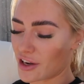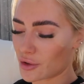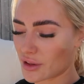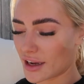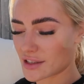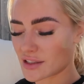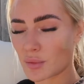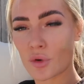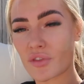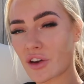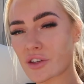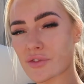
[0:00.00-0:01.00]
and you would like to see
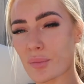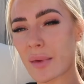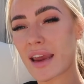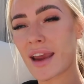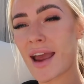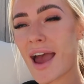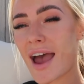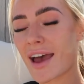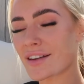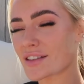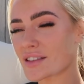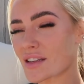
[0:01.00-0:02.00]
more videos from me.
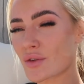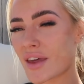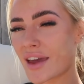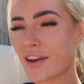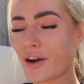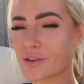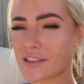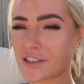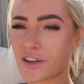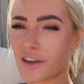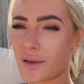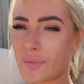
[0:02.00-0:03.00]
And until then, I'll
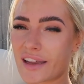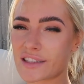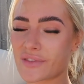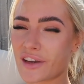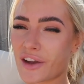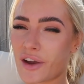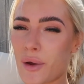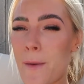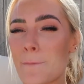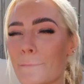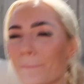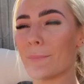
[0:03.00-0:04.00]
see you in my next video.
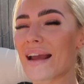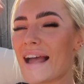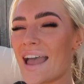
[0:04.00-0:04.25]
Bye